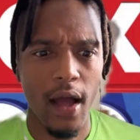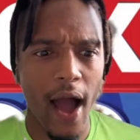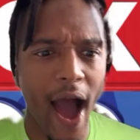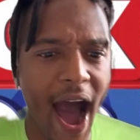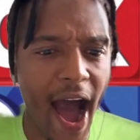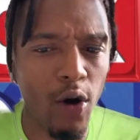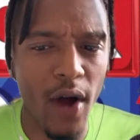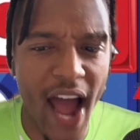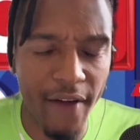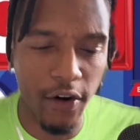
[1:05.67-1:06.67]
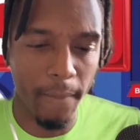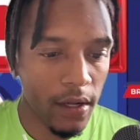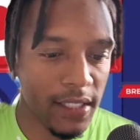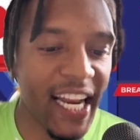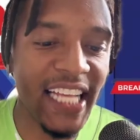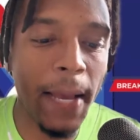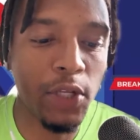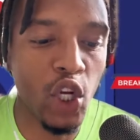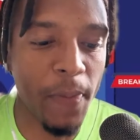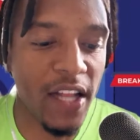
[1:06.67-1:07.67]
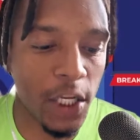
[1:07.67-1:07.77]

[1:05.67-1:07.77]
However, today's episode is sponsored